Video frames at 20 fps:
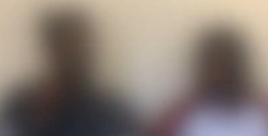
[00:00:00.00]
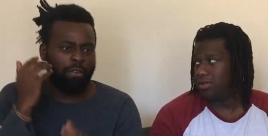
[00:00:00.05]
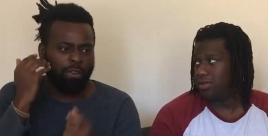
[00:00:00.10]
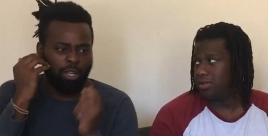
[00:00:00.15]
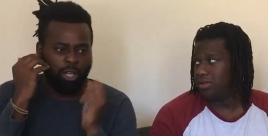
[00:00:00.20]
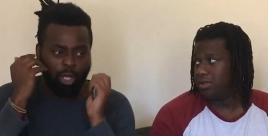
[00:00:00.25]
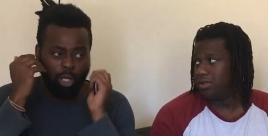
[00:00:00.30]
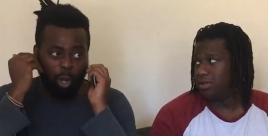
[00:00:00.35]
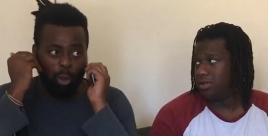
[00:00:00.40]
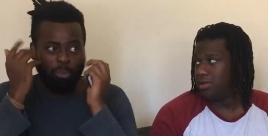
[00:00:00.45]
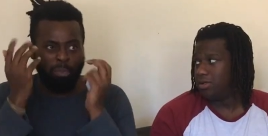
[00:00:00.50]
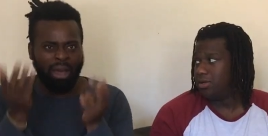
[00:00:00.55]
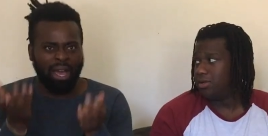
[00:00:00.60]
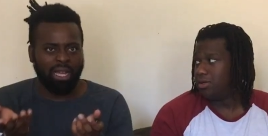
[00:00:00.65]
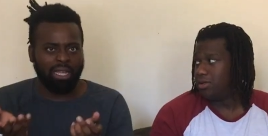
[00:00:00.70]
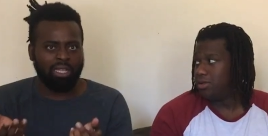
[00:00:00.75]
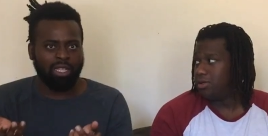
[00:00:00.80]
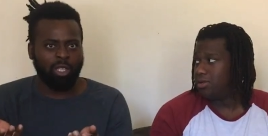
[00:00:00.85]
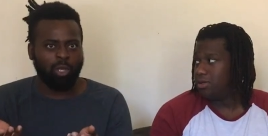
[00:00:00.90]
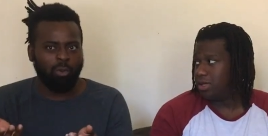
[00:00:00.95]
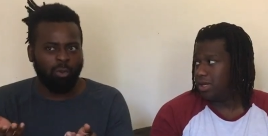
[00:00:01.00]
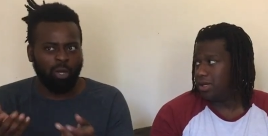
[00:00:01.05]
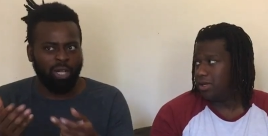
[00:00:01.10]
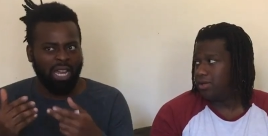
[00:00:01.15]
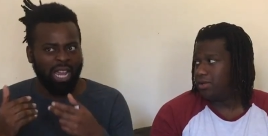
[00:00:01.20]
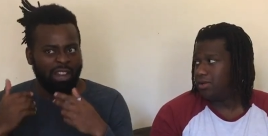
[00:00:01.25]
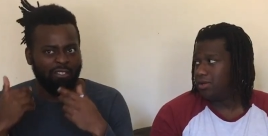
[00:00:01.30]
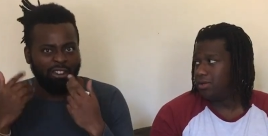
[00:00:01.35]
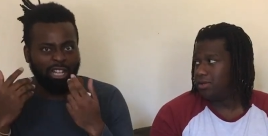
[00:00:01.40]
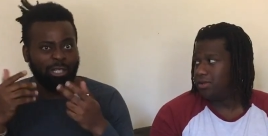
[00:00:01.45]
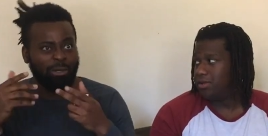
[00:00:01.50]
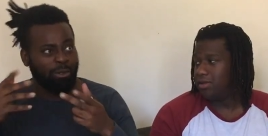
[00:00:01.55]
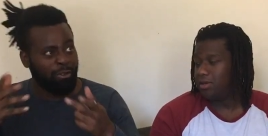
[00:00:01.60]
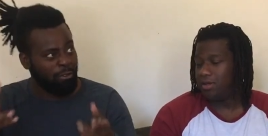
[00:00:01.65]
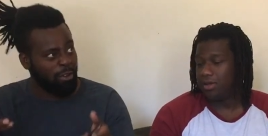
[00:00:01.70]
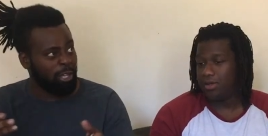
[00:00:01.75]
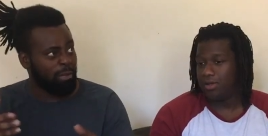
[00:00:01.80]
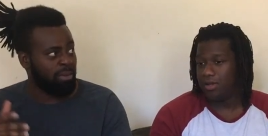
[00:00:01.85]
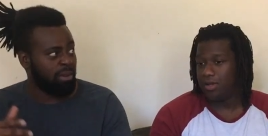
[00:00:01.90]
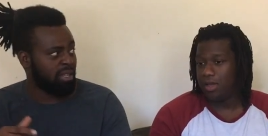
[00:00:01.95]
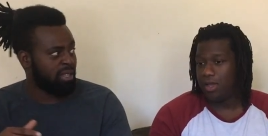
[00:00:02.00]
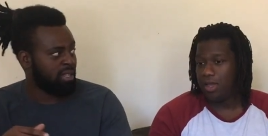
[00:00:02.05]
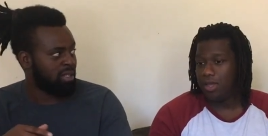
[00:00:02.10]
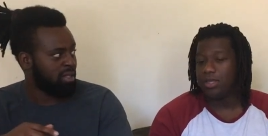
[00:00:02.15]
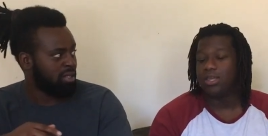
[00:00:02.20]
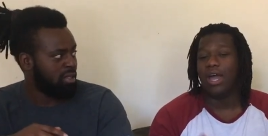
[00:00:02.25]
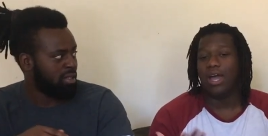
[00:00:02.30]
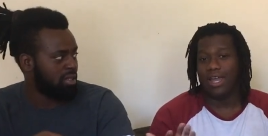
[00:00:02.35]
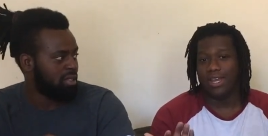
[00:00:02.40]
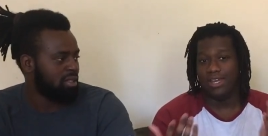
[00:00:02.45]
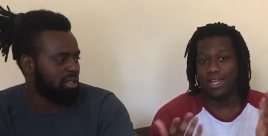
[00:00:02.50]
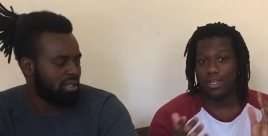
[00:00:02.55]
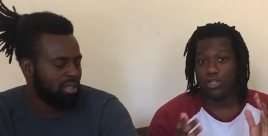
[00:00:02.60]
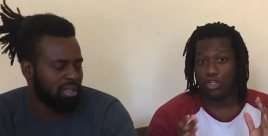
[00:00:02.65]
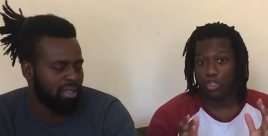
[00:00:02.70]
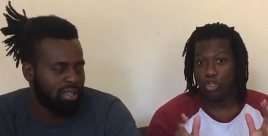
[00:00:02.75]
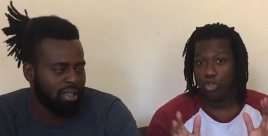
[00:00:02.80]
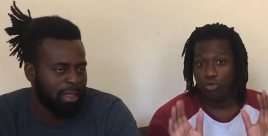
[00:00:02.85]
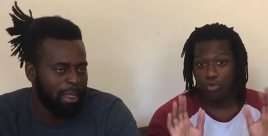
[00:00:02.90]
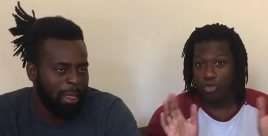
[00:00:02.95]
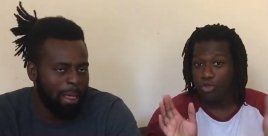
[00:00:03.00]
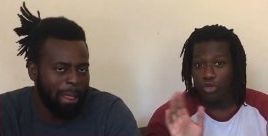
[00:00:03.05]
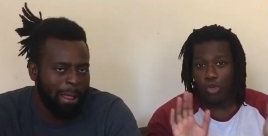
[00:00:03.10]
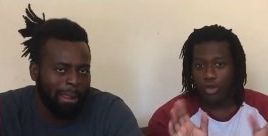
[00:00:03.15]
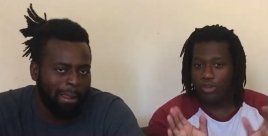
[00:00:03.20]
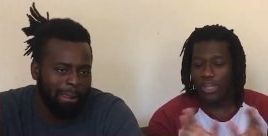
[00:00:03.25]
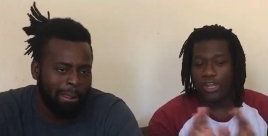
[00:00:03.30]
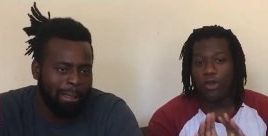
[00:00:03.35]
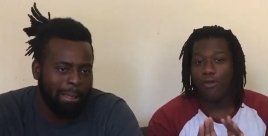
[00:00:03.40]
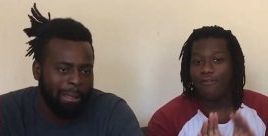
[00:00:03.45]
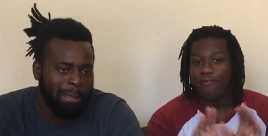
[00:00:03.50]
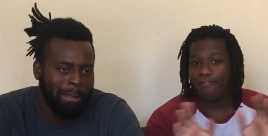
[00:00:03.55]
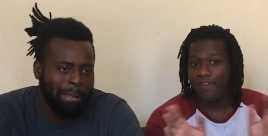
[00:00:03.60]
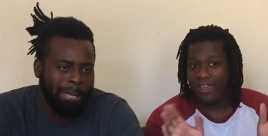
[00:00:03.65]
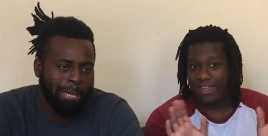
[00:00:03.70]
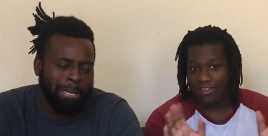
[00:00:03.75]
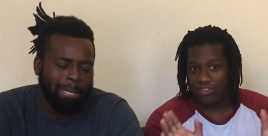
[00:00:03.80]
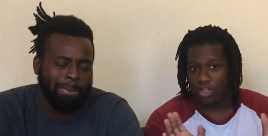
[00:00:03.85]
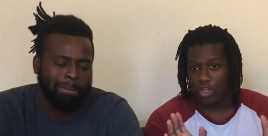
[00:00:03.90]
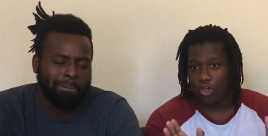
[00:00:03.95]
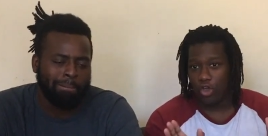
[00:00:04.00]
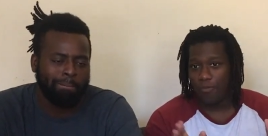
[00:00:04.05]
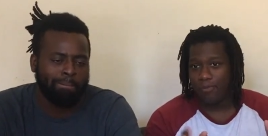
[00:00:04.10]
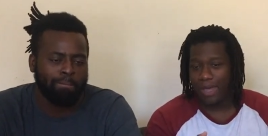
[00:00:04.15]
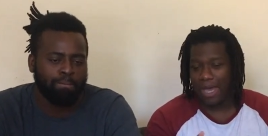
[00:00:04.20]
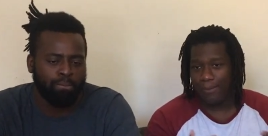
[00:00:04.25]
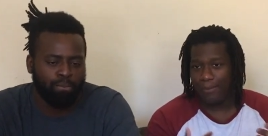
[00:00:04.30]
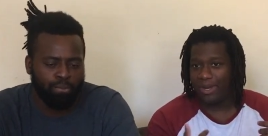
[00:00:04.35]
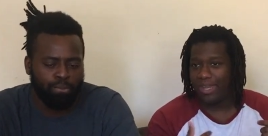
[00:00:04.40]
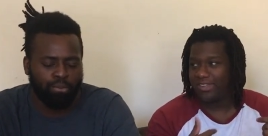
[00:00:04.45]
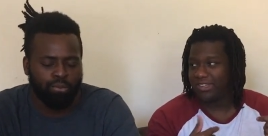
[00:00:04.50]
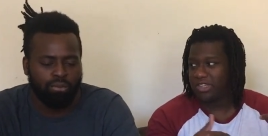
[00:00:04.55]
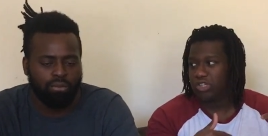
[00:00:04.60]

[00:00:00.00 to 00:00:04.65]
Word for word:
Speaker 1: You think it's gonna go bad? Yeah. You are not get in a in the first place.
Speaker 2: Yeah, I hate that. You, you don't, they don't think it's gonna go bad, but they're